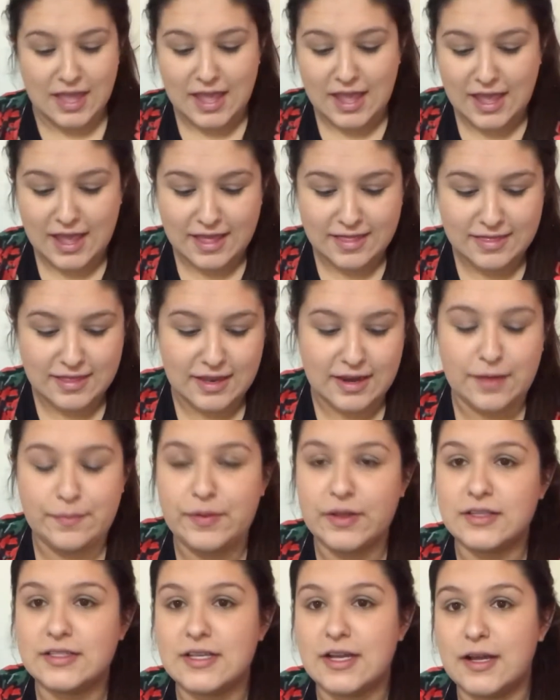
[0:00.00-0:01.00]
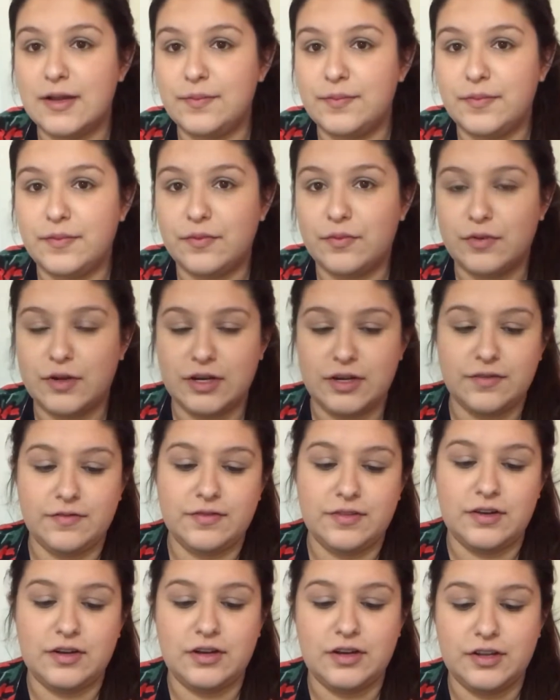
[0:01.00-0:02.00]
And then I picked up one
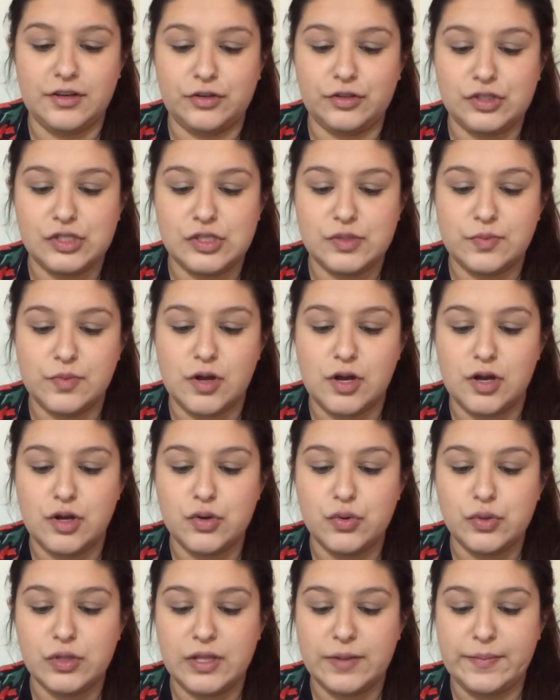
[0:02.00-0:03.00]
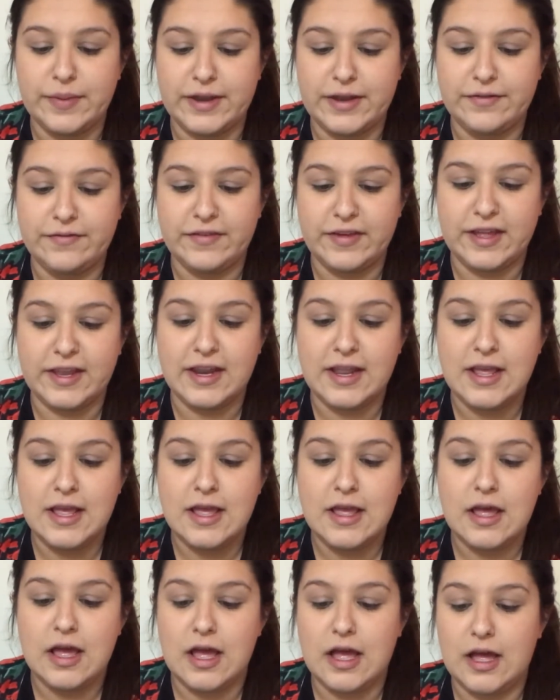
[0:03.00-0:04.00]
of their little small Hoola Benefit
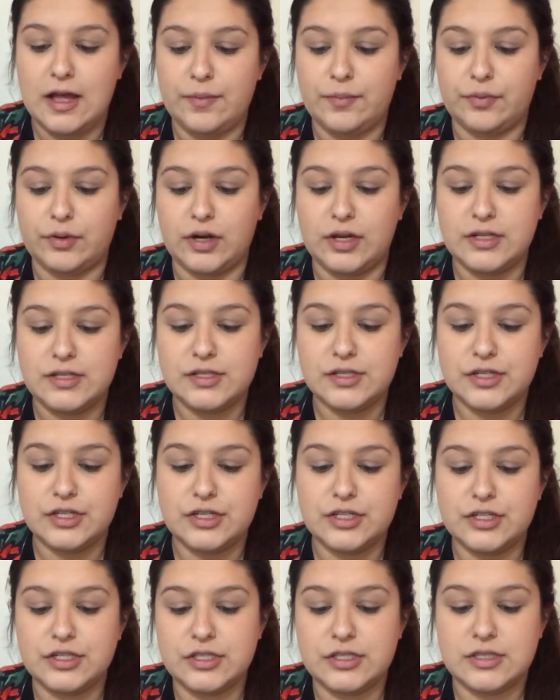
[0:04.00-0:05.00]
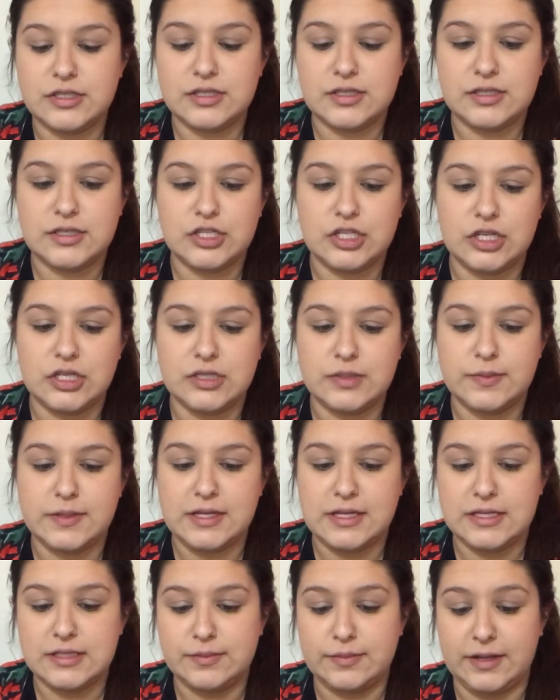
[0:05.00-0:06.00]
uh, bronzers just
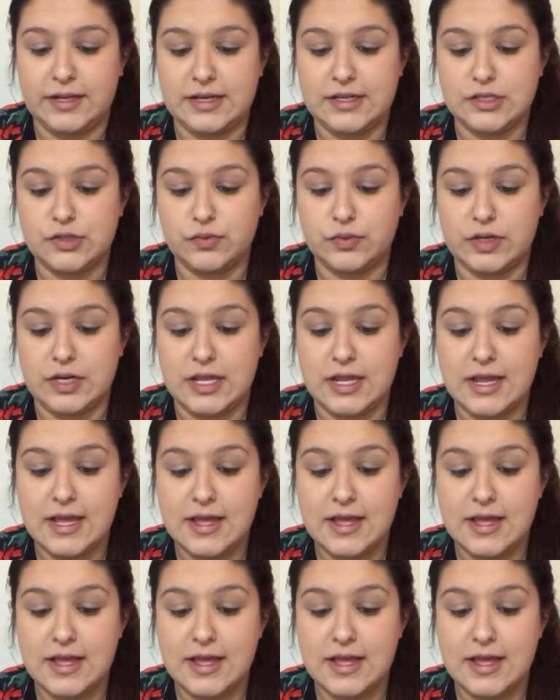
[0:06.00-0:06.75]
because mine is running